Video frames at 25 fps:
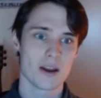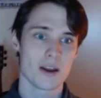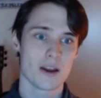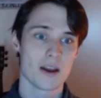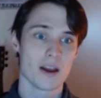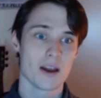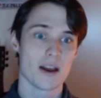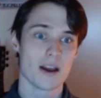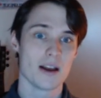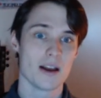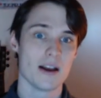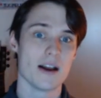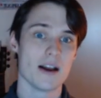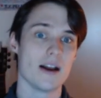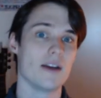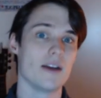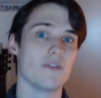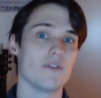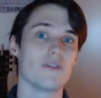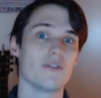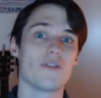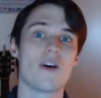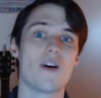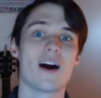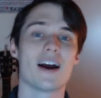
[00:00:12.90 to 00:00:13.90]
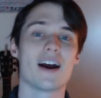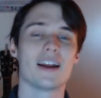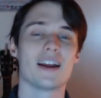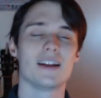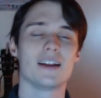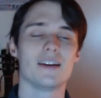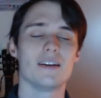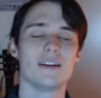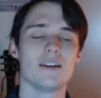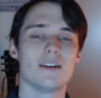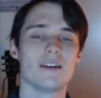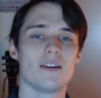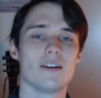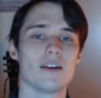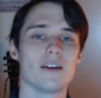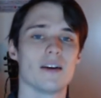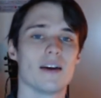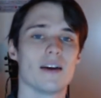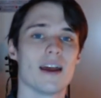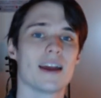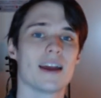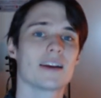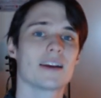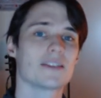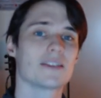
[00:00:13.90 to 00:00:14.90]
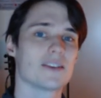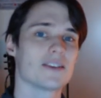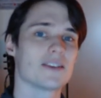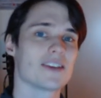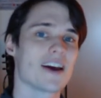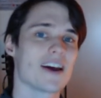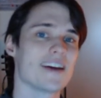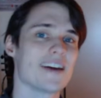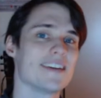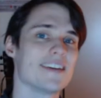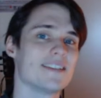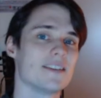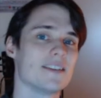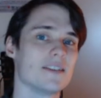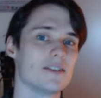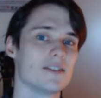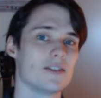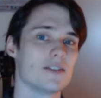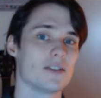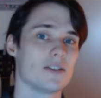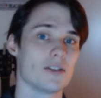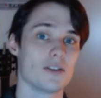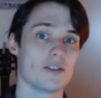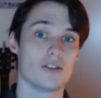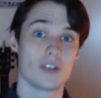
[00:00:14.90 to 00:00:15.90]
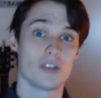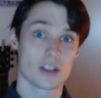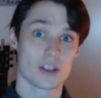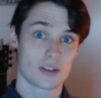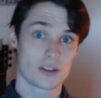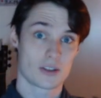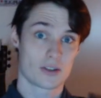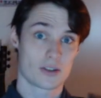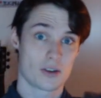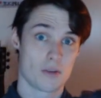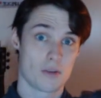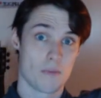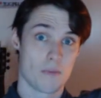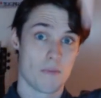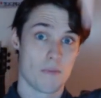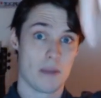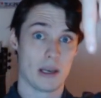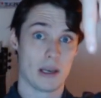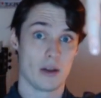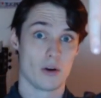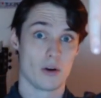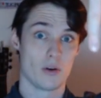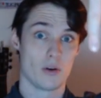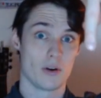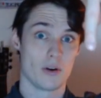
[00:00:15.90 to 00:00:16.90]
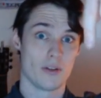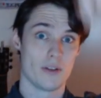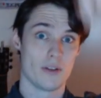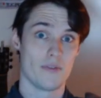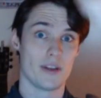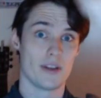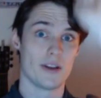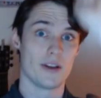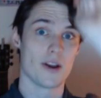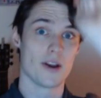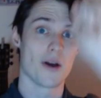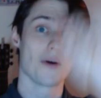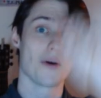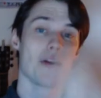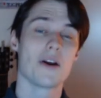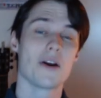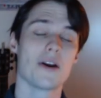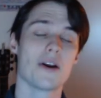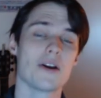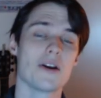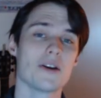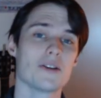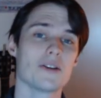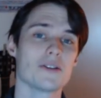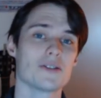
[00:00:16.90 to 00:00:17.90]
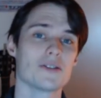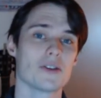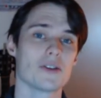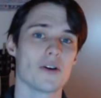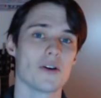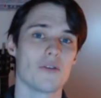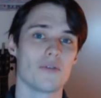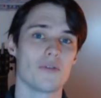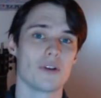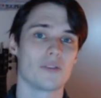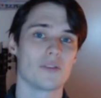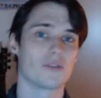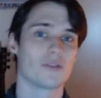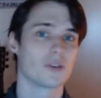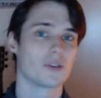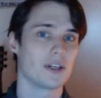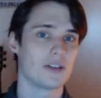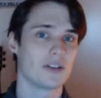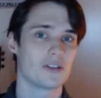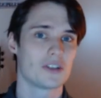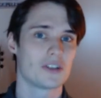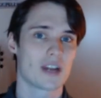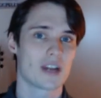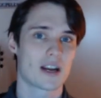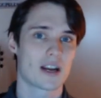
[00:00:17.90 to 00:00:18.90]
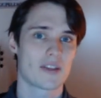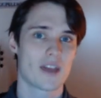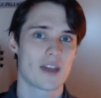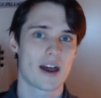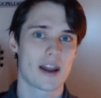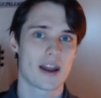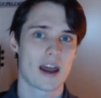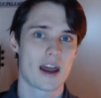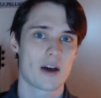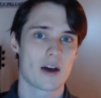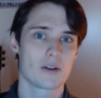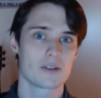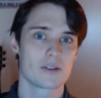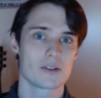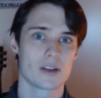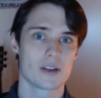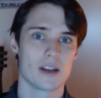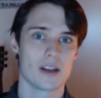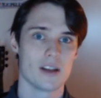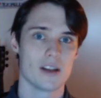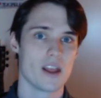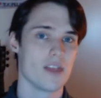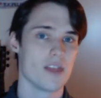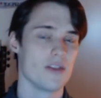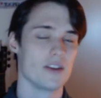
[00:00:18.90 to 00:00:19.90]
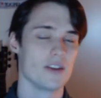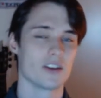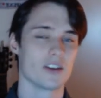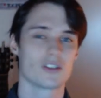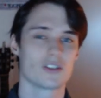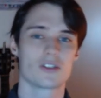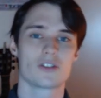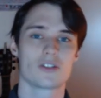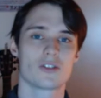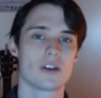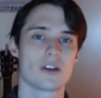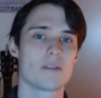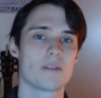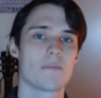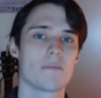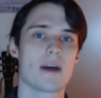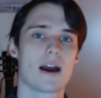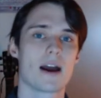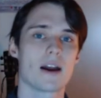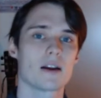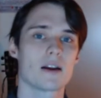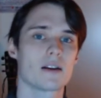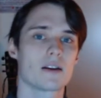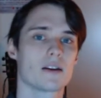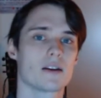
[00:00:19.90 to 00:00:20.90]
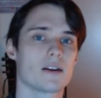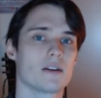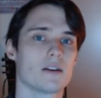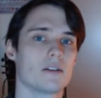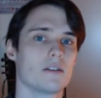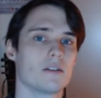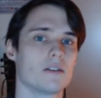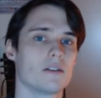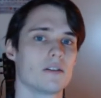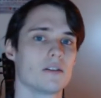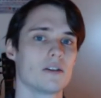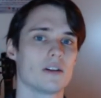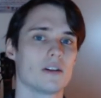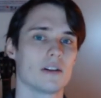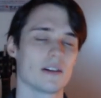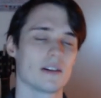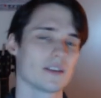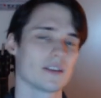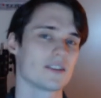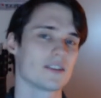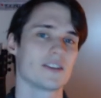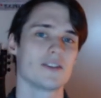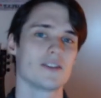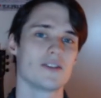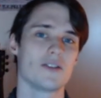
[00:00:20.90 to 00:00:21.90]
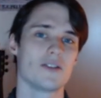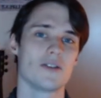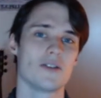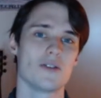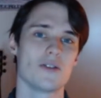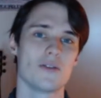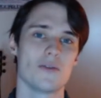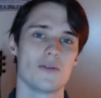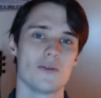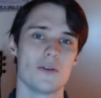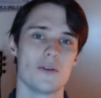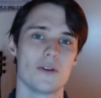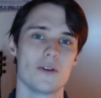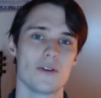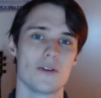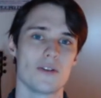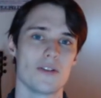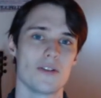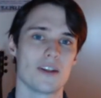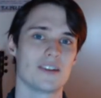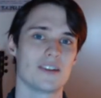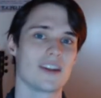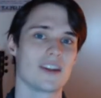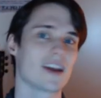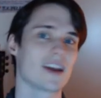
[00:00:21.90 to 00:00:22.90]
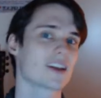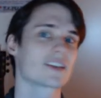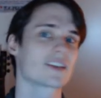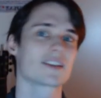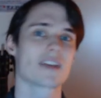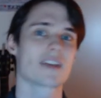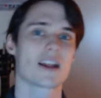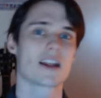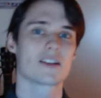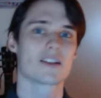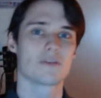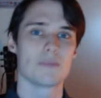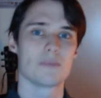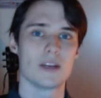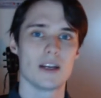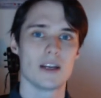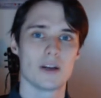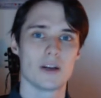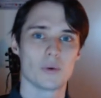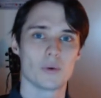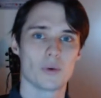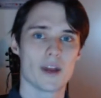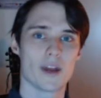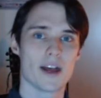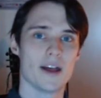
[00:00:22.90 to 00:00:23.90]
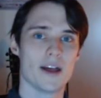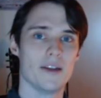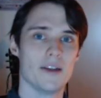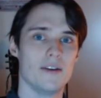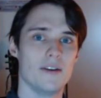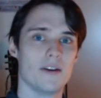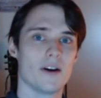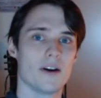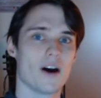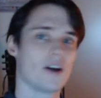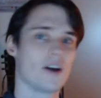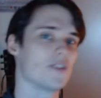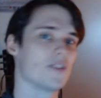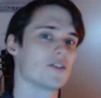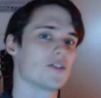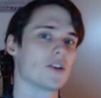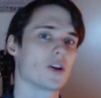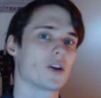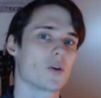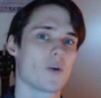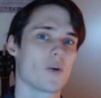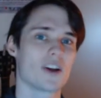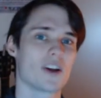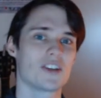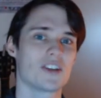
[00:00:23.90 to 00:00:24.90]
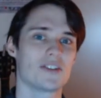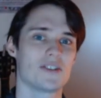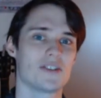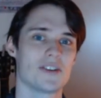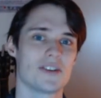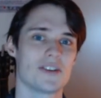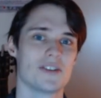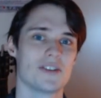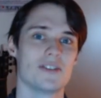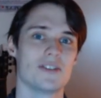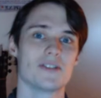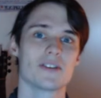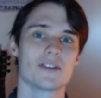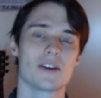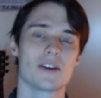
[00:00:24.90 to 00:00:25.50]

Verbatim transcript: and find uh, exercises just below the video. So feel free to check that out and then just sit back, listen to the text that's being read, answer the questions,